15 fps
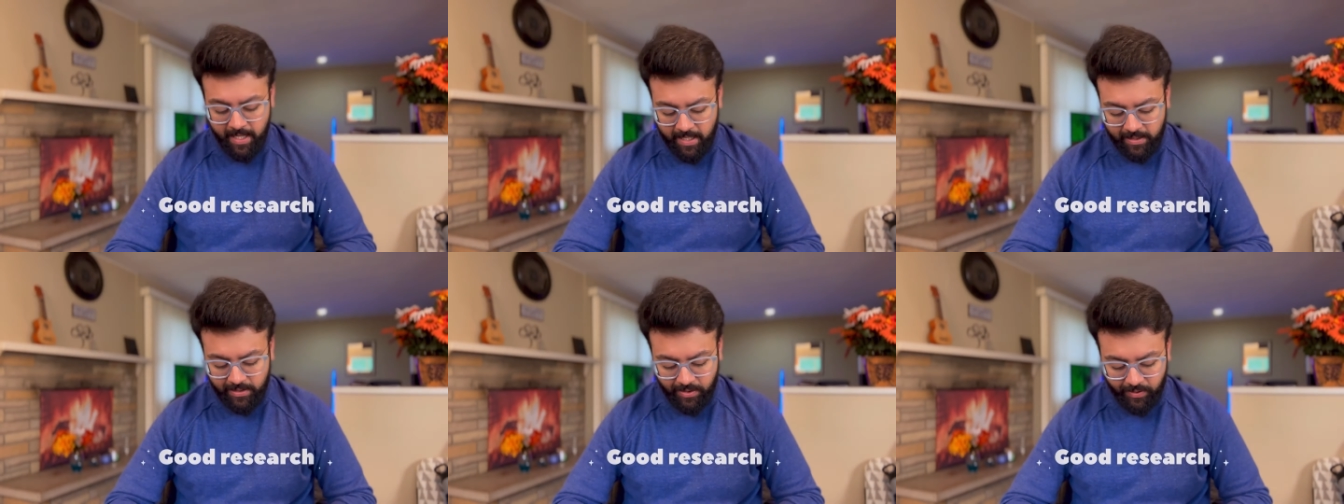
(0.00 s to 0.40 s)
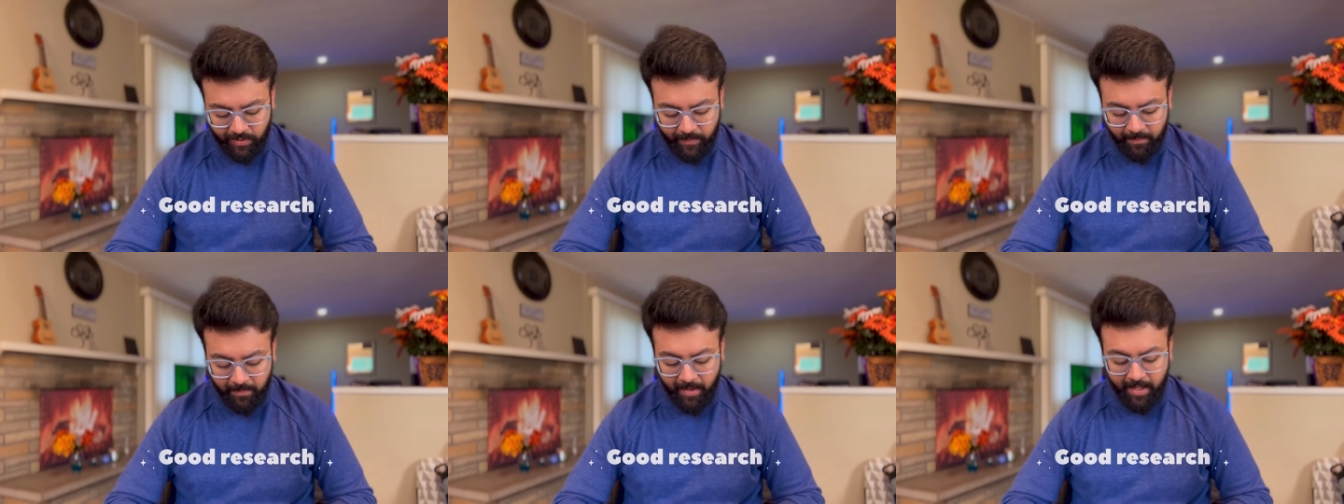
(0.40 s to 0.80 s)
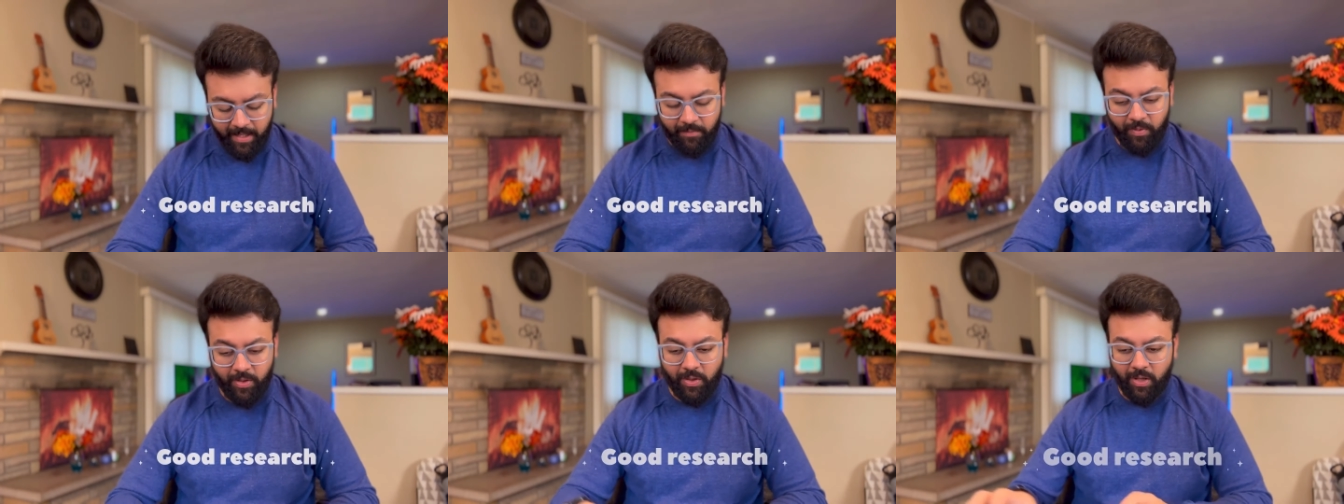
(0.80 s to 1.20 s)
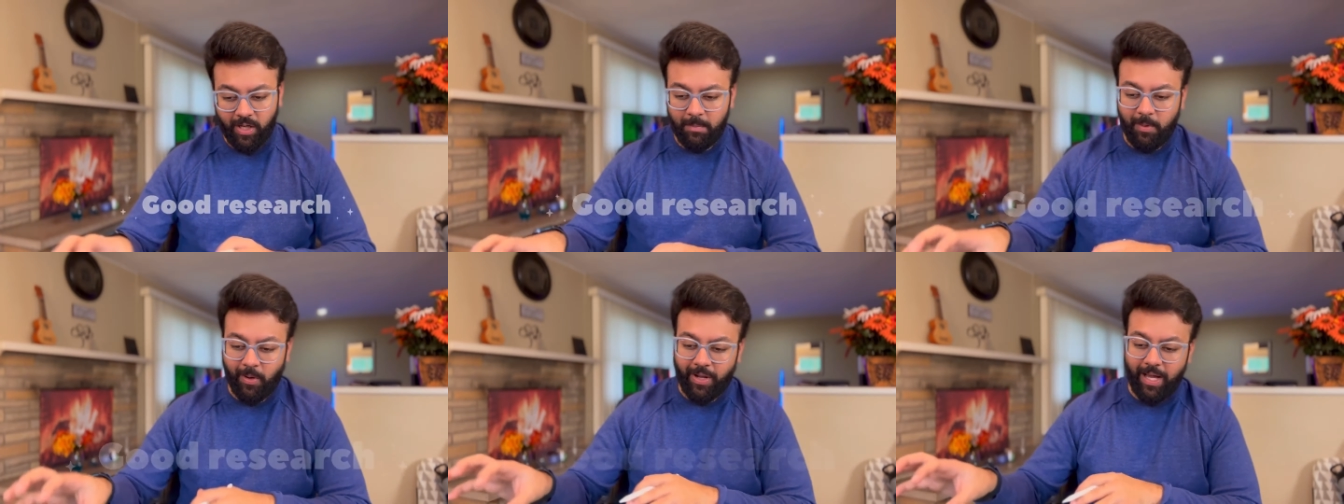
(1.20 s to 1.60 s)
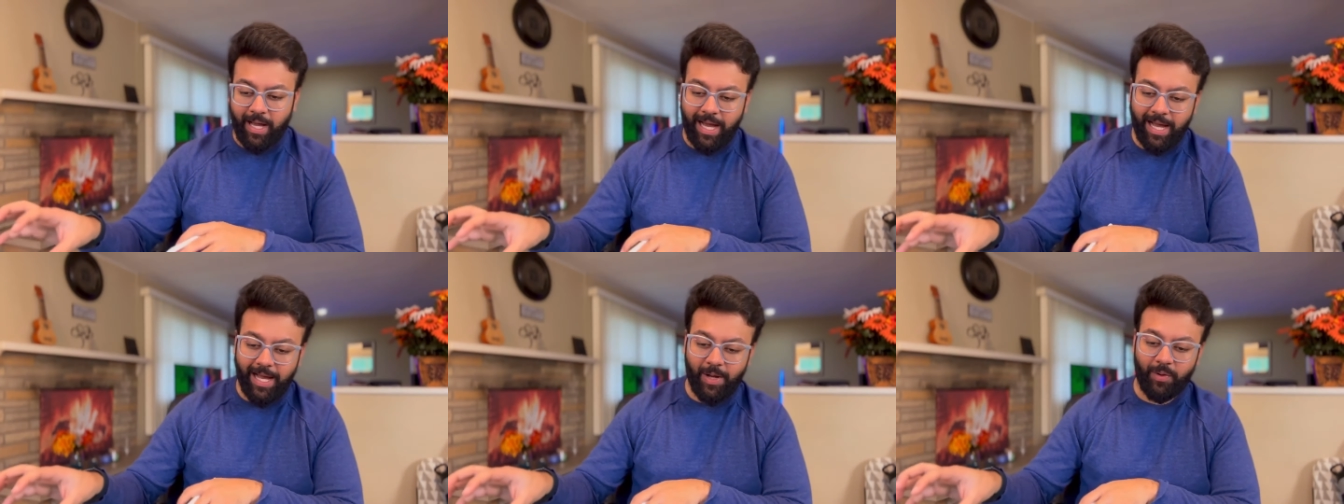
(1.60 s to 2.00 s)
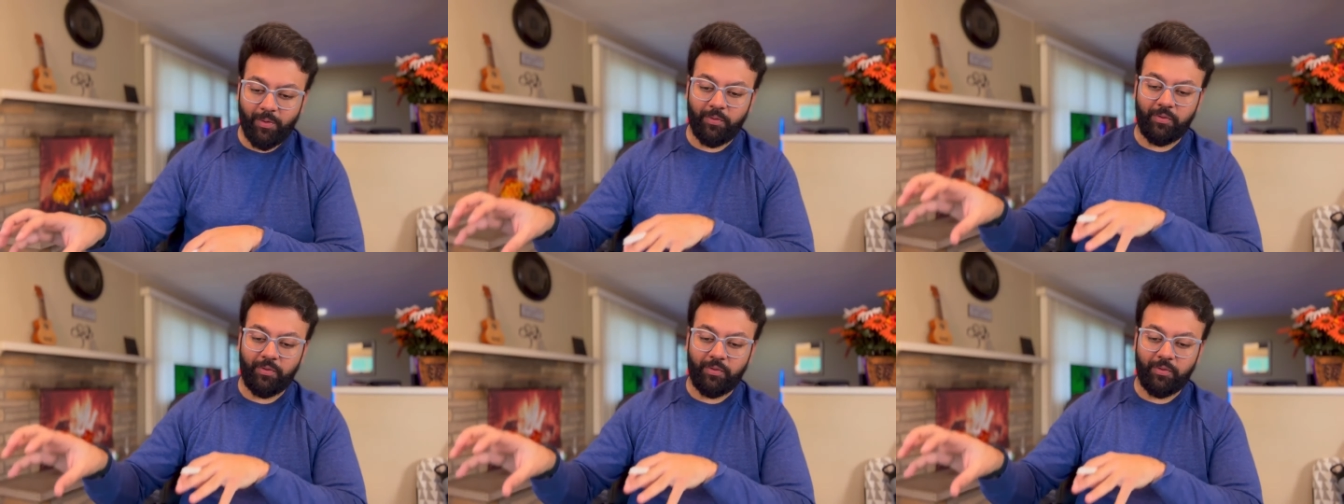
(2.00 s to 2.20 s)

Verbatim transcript: So we'll talk about how